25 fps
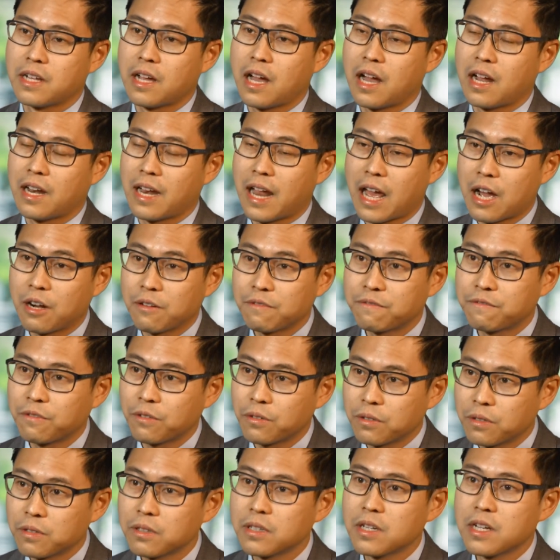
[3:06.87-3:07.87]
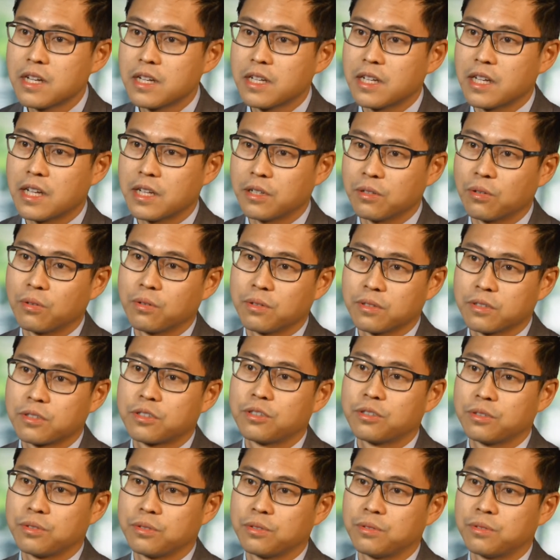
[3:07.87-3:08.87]
allow for in order
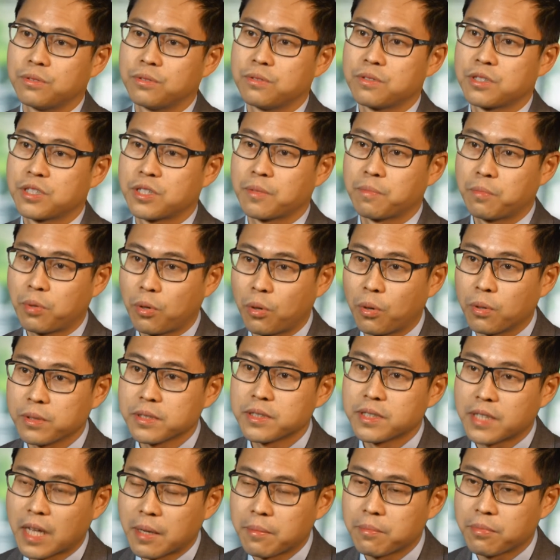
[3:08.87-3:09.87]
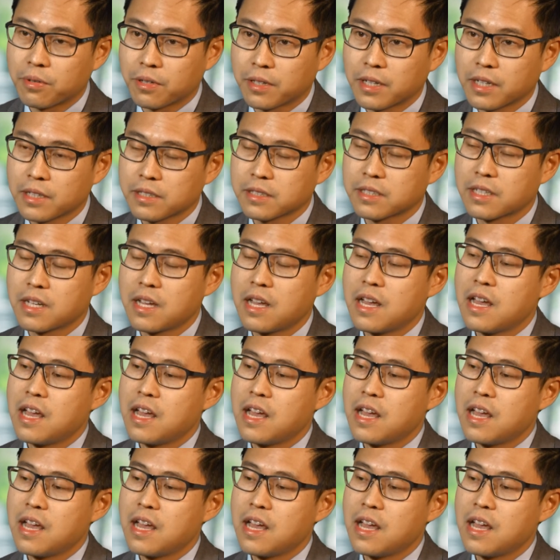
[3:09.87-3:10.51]
to support that product.